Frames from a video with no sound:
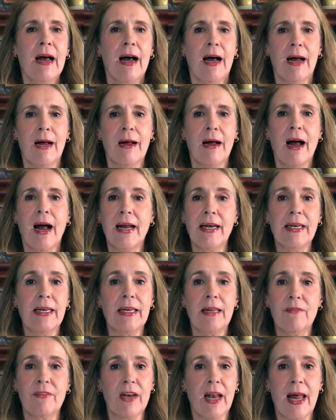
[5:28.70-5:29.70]
I
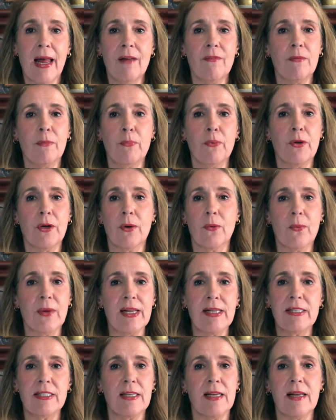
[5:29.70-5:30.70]
didn't even have them put a
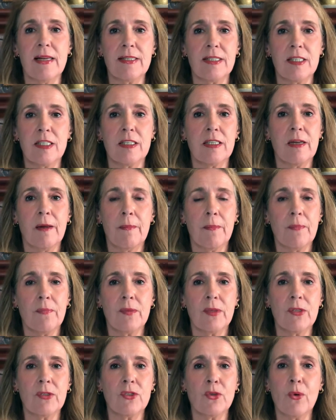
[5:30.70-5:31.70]
recessed
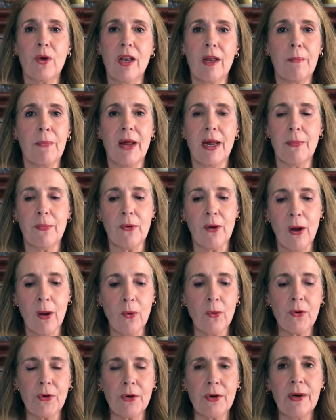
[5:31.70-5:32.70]
toilet paper
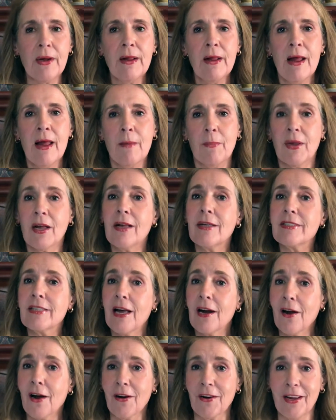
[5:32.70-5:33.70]
holder because
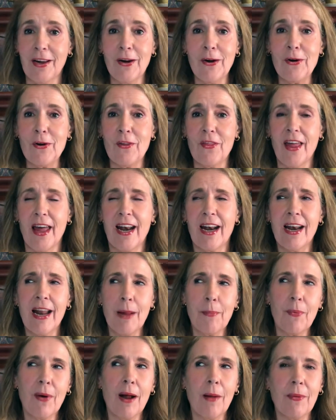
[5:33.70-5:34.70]
I'd already heard that, and I
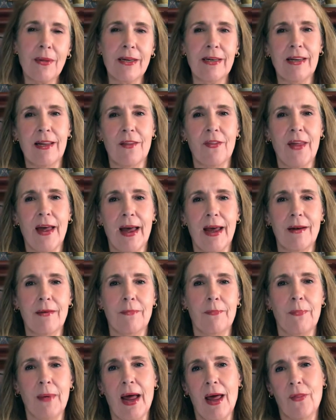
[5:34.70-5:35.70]
probably did that
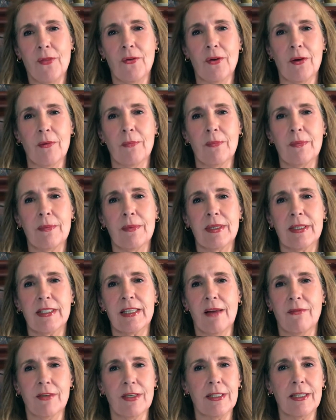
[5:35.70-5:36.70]
bathroom
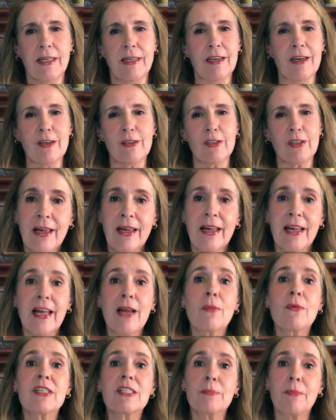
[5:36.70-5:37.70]
17 years ago. It
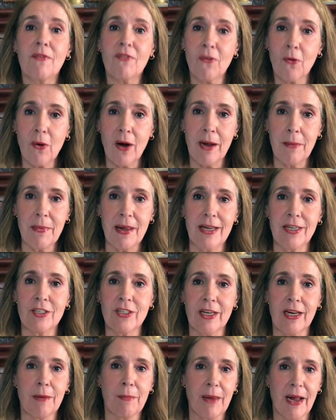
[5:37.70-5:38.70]
was before I met
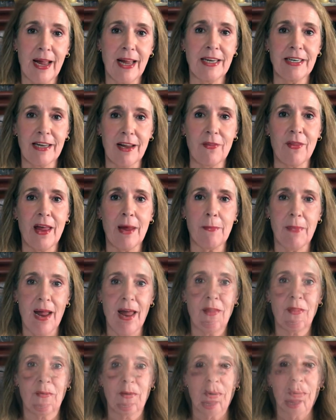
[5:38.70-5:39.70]
Jim. I had done that
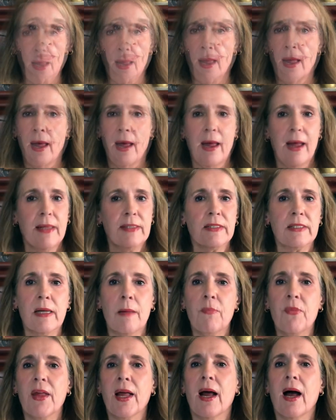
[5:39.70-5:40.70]
bathroom. And
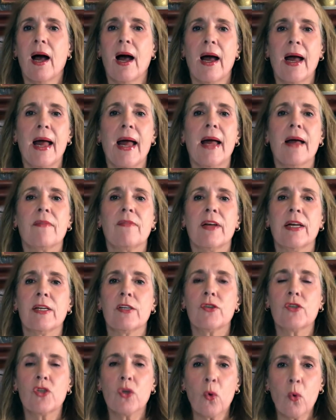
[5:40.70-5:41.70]
something I have
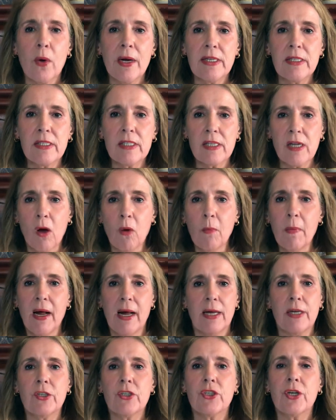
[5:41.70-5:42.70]
enjoyed so
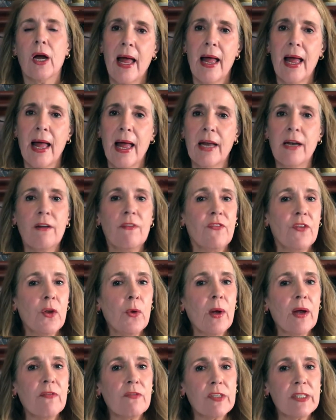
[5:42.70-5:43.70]
much, and if
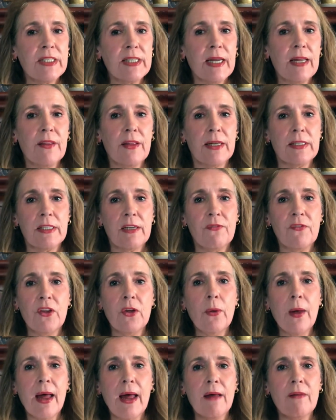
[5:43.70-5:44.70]
you ever see these, if
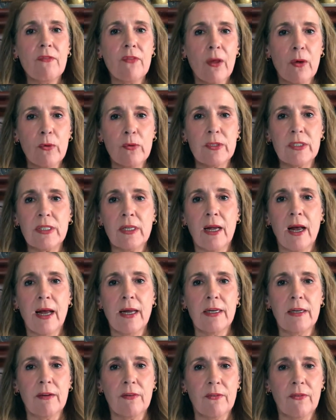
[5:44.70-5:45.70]
you have those
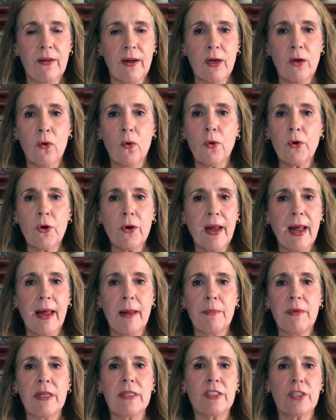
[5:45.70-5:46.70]
kind of corner
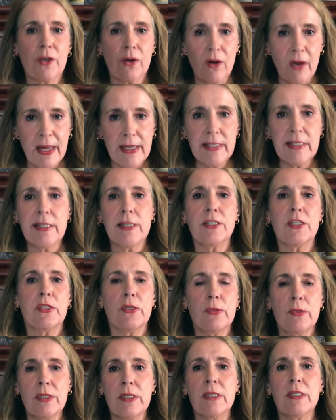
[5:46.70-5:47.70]
cabinets that are Lazy
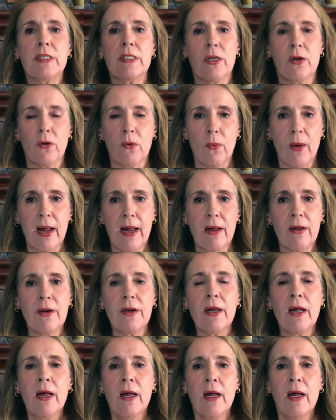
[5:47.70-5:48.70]
Susans that are
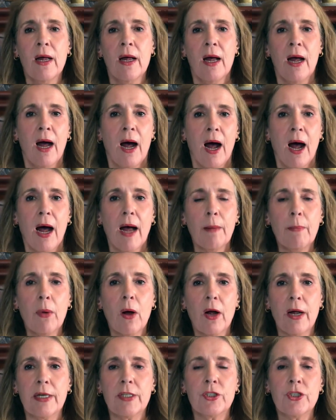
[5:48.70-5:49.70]
round, I
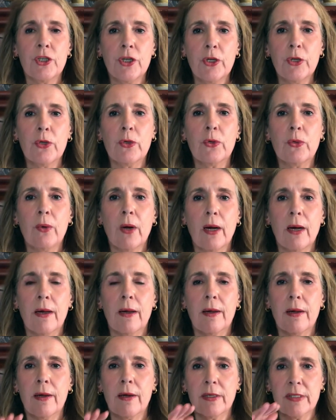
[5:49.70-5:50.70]
bought two
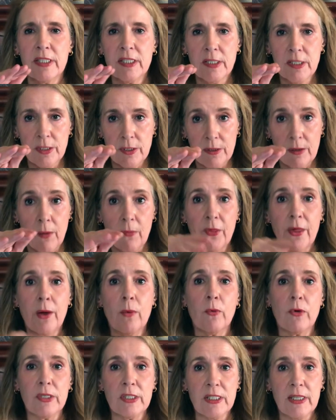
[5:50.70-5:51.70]
that
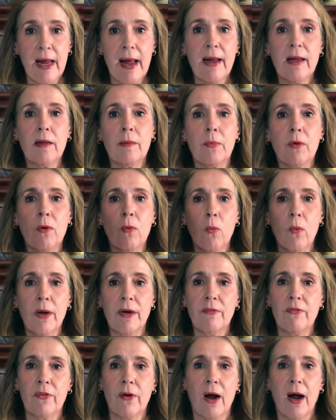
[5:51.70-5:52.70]
were stackable,
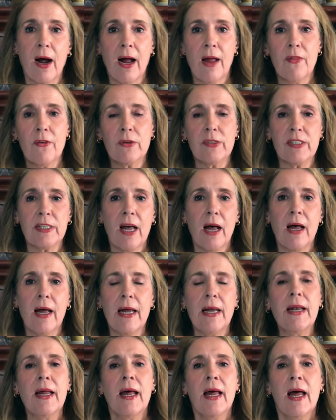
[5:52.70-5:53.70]
one for either side.